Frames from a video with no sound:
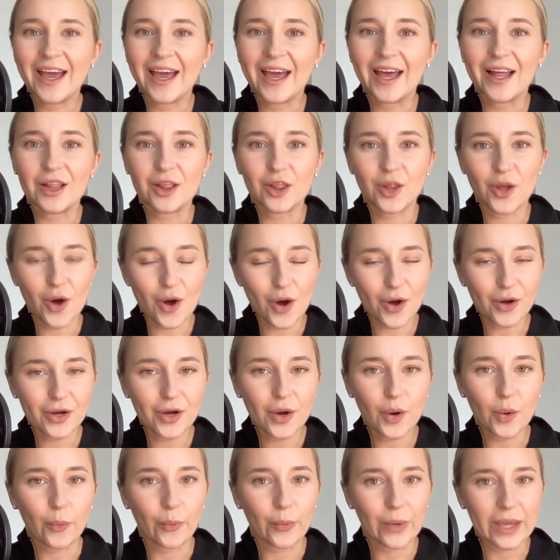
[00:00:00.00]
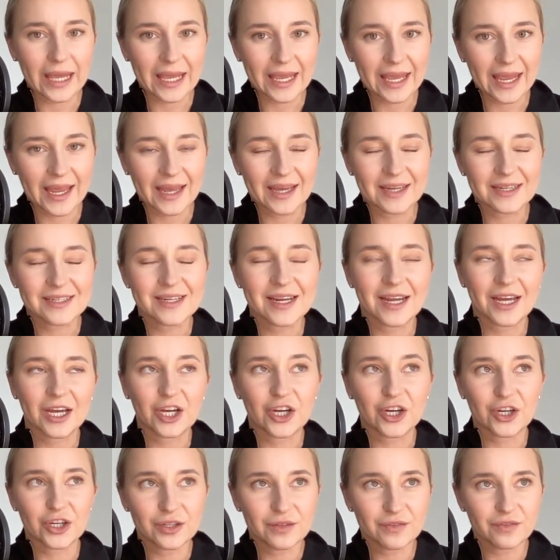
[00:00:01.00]
a long weekend, a
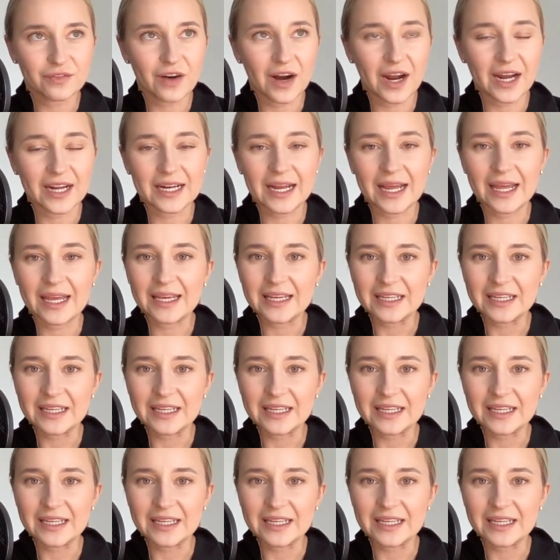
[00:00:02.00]
good Friday.